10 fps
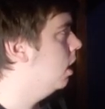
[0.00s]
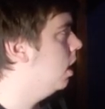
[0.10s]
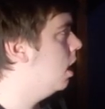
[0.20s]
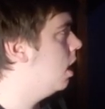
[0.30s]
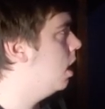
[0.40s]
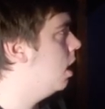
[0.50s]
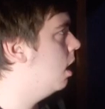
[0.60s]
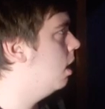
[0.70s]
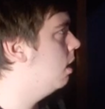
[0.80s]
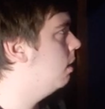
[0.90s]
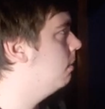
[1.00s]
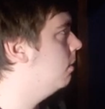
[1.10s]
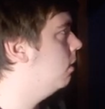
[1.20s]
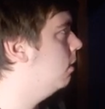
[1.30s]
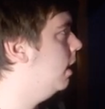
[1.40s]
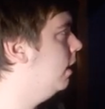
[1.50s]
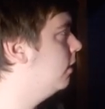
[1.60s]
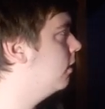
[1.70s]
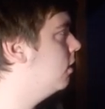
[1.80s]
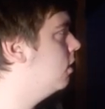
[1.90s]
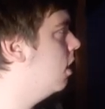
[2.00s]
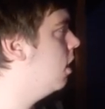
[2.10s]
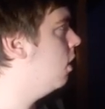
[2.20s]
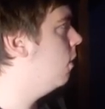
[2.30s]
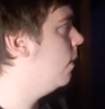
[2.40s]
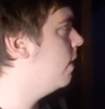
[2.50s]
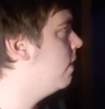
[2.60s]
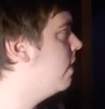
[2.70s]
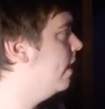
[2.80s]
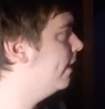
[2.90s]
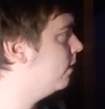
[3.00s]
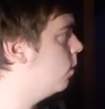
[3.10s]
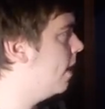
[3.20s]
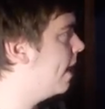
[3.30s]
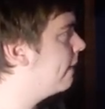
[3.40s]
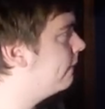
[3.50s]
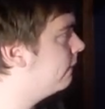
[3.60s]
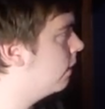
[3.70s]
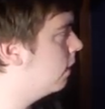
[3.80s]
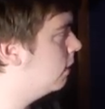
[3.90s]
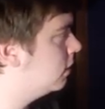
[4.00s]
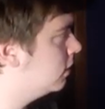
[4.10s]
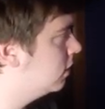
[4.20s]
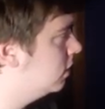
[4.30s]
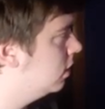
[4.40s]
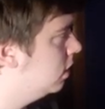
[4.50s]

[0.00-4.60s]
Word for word: Um, let's go this way first.